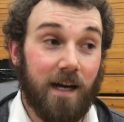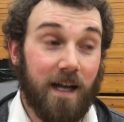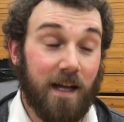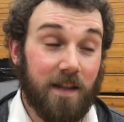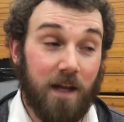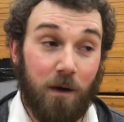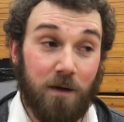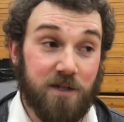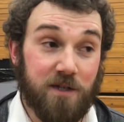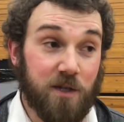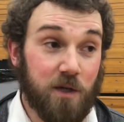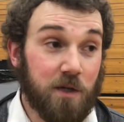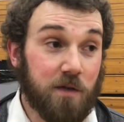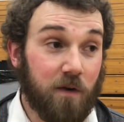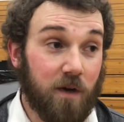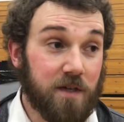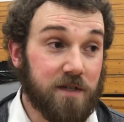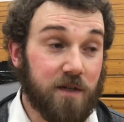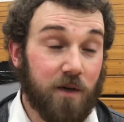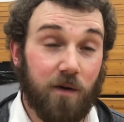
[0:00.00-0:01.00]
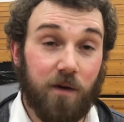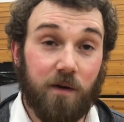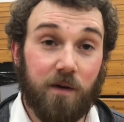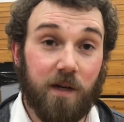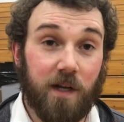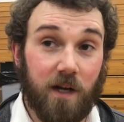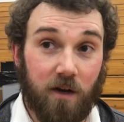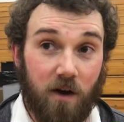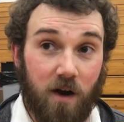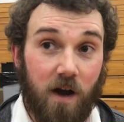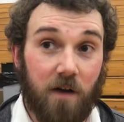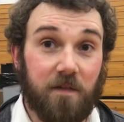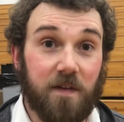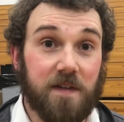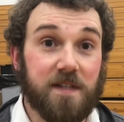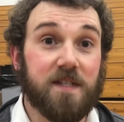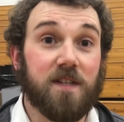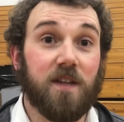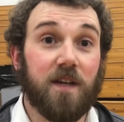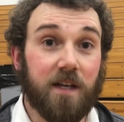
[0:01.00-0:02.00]
was huge for us. So getting our
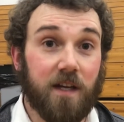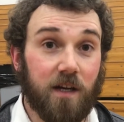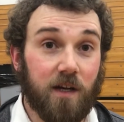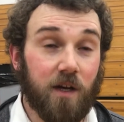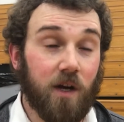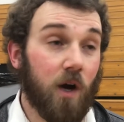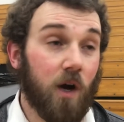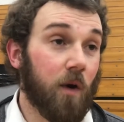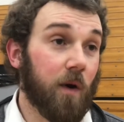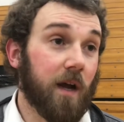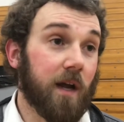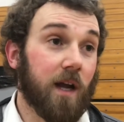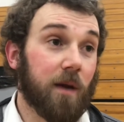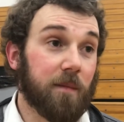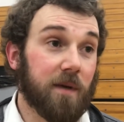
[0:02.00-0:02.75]
offense clicking, going.